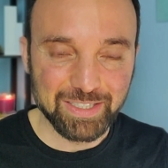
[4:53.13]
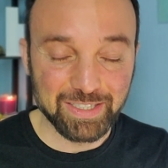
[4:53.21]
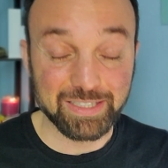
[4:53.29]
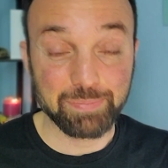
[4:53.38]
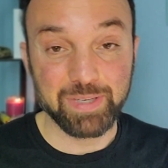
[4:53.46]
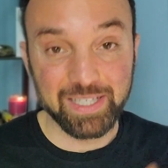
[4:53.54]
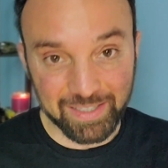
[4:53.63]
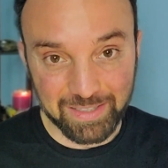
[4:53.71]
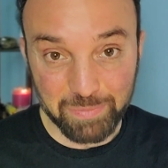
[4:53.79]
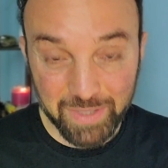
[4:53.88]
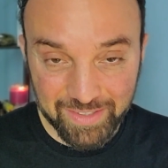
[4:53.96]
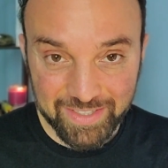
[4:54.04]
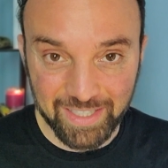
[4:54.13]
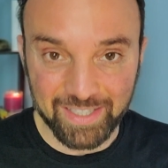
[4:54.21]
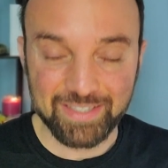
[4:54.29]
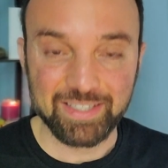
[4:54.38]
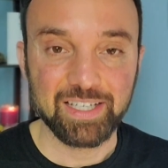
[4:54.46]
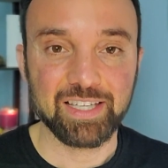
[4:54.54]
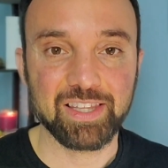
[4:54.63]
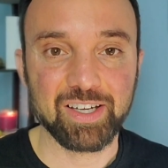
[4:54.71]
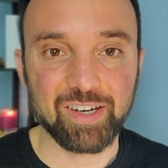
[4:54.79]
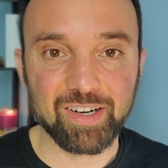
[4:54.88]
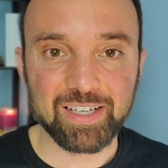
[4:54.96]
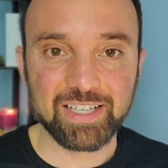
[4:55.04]
depending on the meal size, the
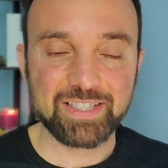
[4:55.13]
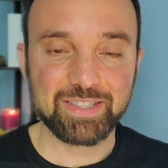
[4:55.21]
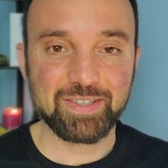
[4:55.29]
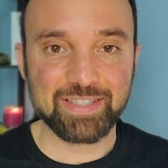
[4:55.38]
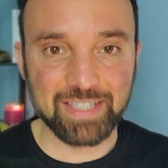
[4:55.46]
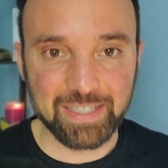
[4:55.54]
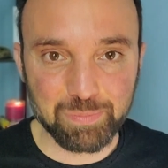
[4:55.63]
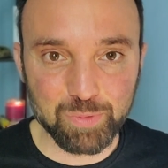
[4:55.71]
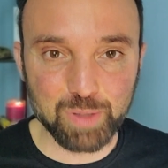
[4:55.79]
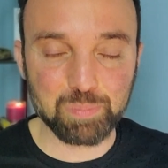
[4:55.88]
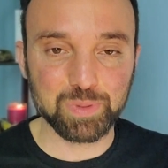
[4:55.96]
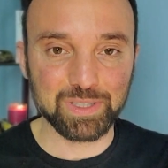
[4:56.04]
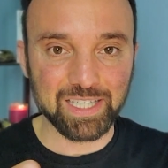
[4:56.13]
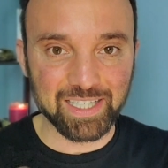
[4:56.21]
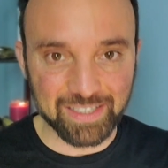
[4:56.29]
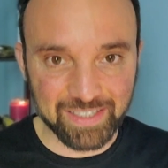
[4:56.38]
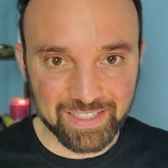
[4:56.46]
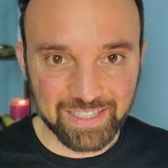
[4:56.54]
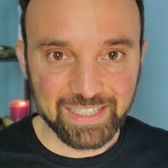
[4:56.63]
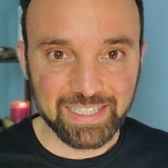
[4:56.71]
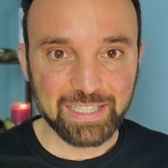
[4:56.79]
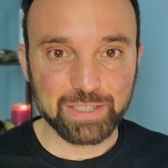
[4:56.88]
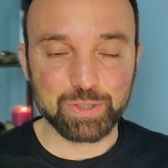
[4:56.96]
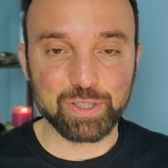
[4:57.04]
heart has to send more blood
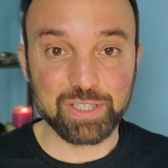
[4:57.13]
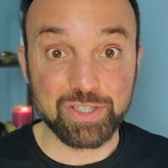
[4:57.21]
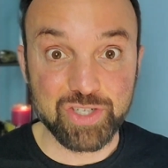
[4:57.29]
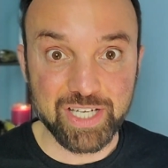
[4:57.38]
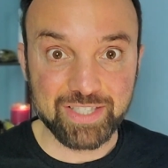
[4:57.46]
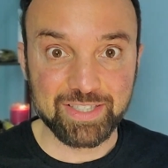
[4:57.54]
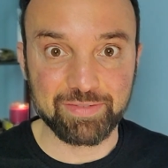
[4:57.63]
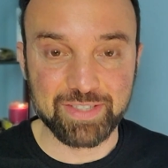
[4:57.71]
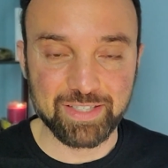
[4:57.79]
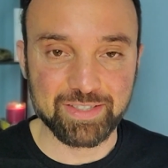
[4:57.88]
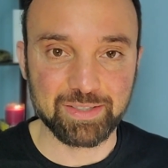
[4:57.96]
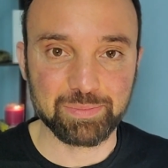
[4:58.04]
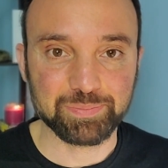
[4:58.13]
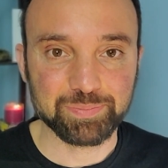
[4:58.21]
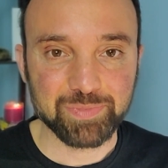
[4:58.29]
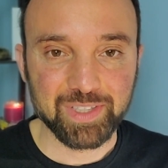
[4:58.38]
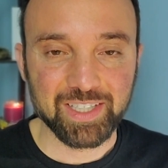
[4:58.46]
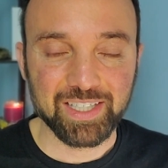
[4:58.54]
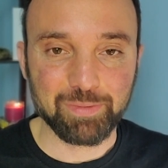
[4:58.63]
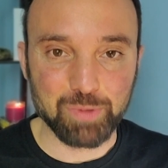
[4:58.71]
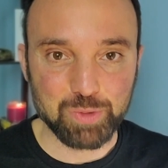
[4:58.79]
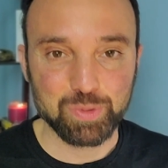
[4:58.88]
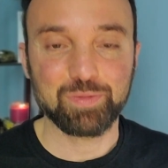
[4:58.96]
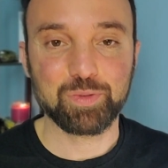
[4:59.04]
to your digestive system, which
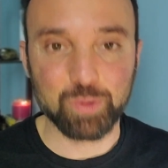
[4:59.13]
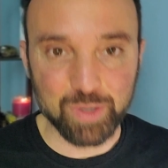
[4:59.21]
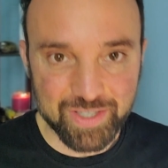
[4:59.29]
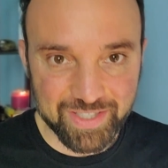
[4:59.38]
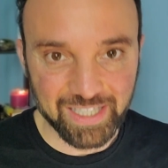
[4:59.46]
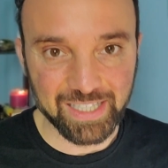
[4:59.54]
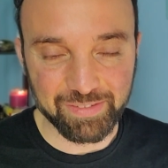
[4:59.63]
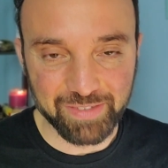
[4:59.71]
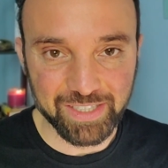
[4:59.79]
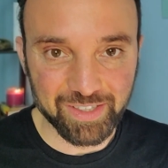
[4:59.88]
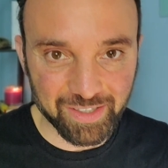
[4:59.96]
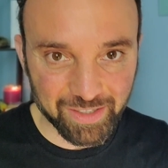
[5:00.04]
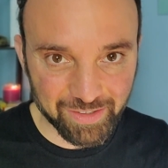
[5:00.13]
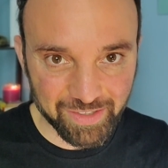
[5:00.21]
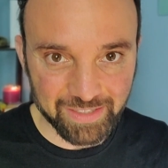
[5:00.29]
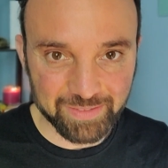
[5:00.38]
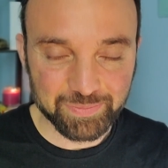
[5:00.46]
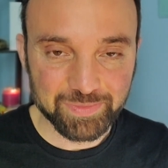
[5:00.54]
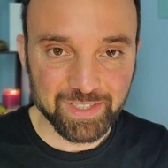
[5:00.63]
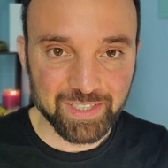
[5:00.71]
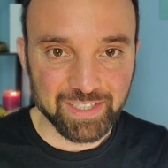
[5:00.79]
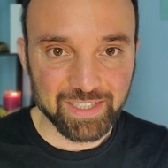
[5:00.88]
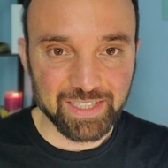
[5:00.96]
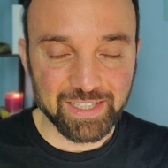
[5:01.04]
will of course elevate your heart rate.
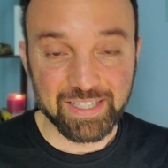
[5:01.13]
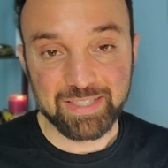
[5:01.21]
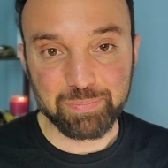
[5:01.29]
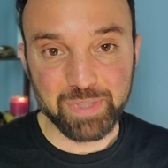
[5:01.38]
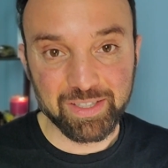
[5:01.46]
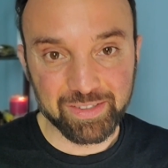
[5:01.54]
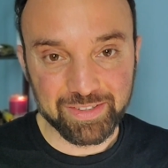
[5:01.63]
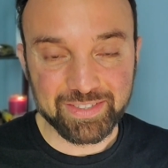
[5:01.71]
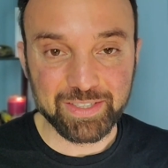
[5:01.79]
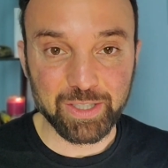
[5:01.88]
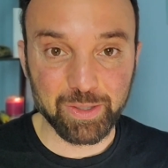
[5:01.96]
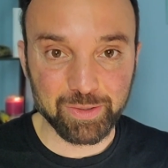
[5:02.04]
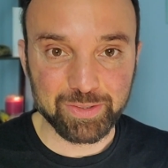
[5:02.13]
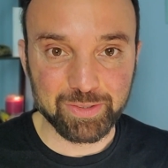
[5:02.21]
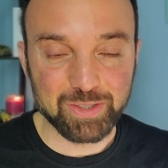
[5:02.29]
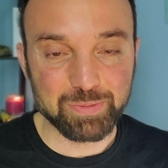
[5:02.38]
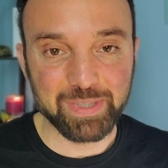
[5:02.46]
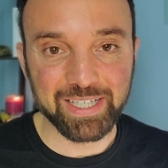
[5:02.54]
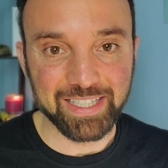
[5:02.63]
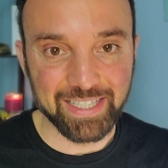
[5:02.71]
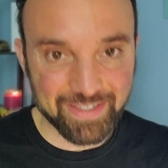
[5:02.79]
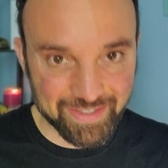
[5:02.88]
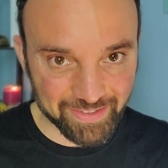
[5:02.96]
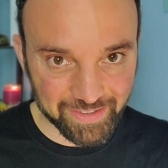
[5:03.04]
These meals also spike
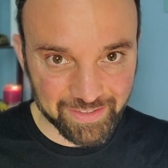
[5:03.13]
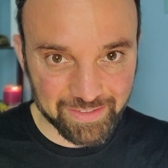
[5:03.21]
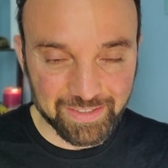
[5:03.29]
insulin.